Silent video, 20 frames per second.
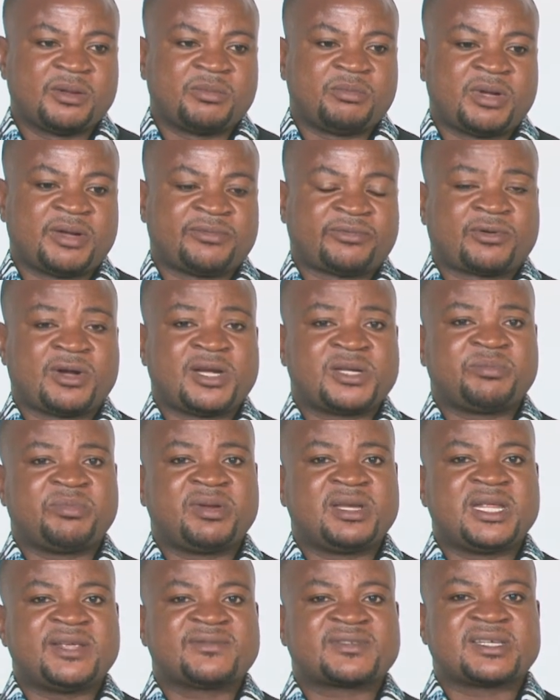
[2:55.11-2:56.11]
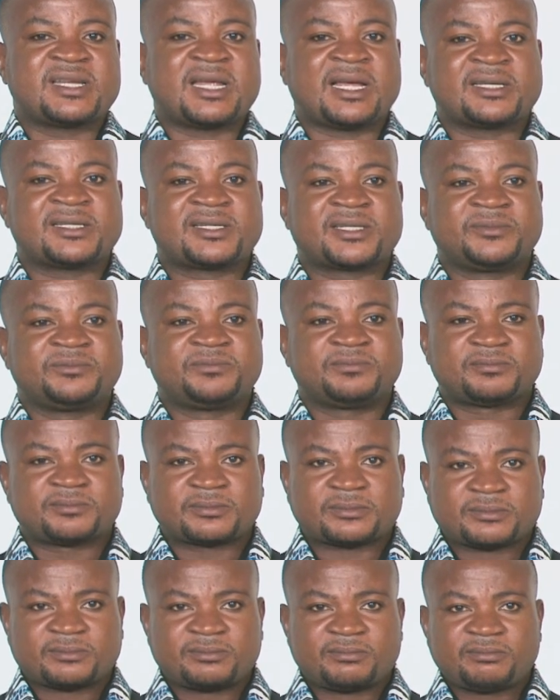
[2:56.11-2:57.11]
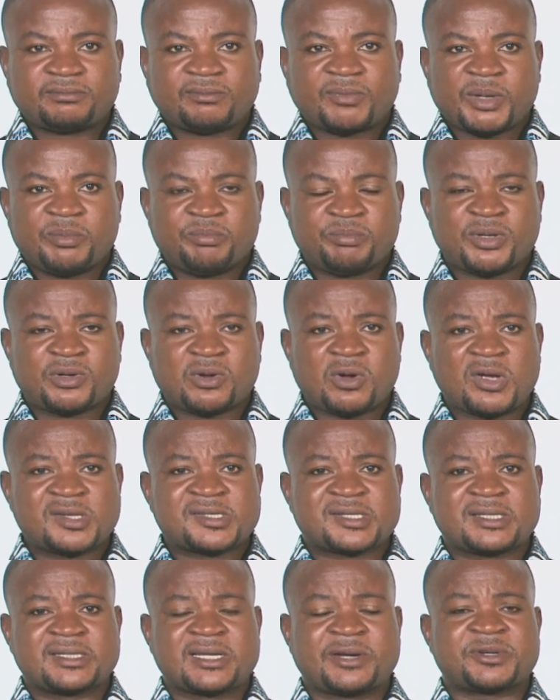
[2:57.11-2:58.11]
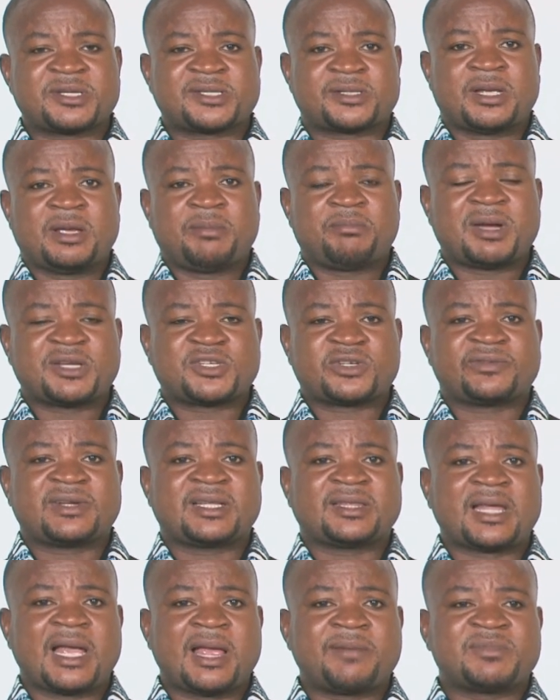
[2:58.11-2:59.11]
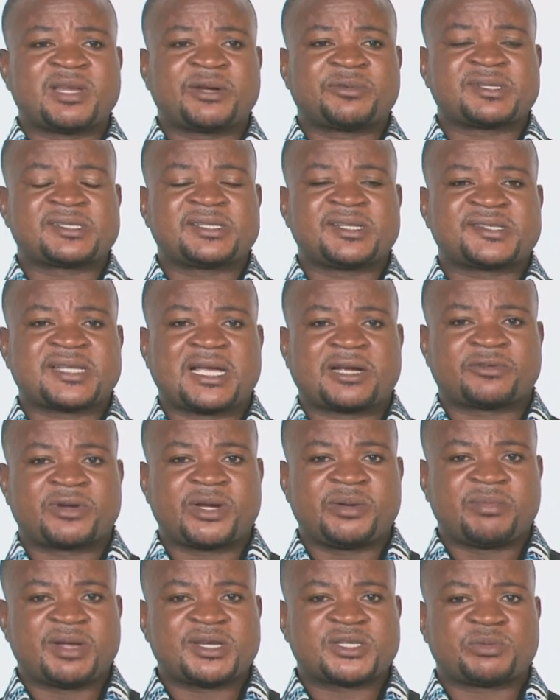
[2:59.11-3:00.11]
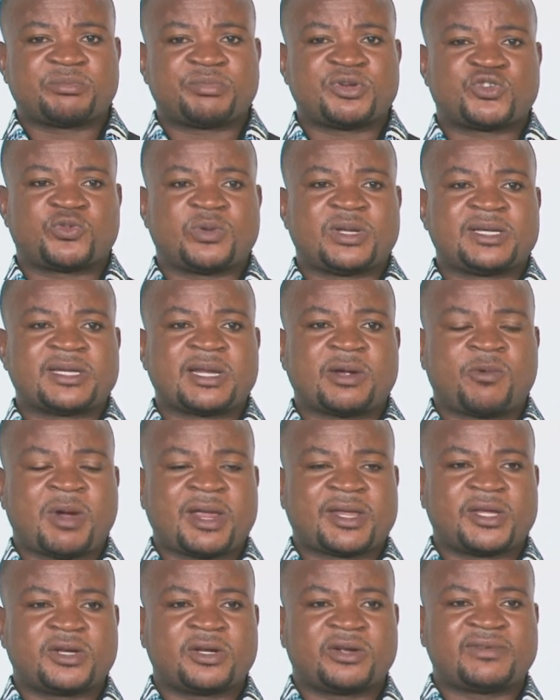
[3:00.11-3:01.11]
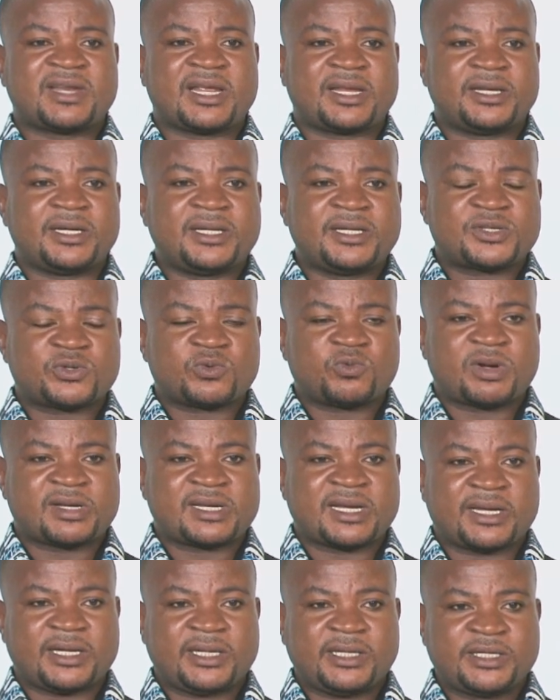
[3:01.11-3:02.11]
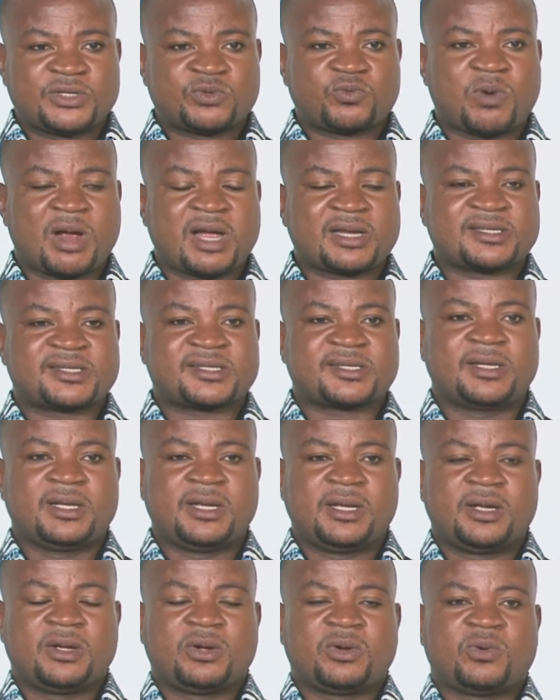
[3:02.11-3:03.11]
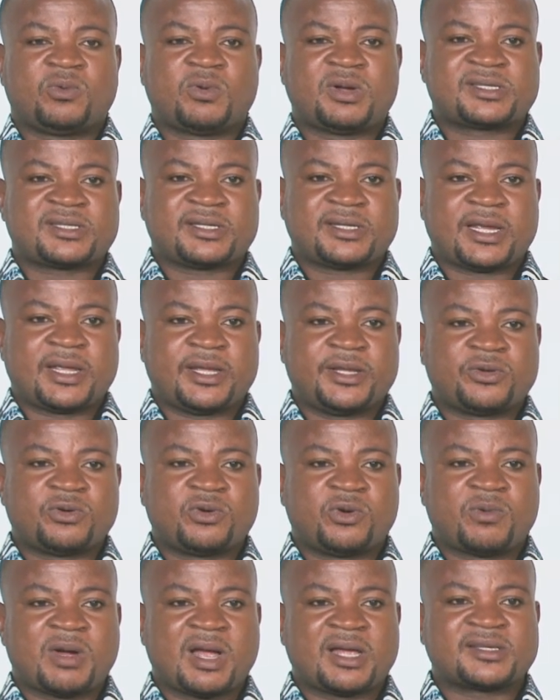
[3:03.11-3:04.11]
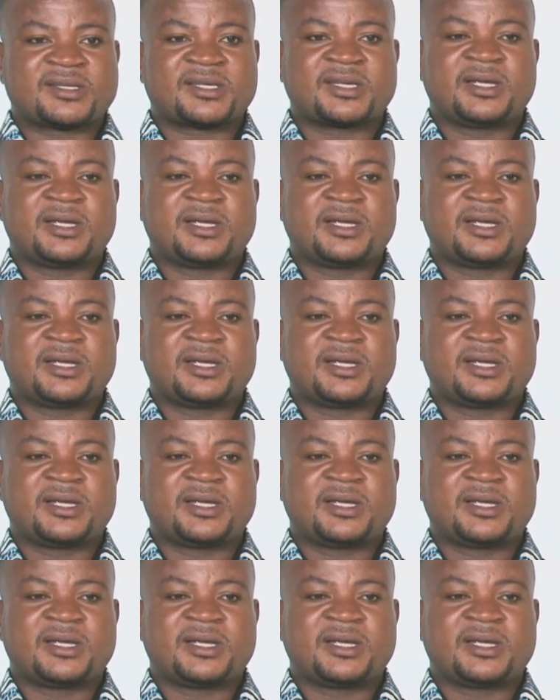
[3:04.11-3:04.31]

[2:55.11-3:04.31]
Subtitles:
But Freud believes that because there is much of the time there is disagreement between the working of the id, what the id wants, what the ego wants,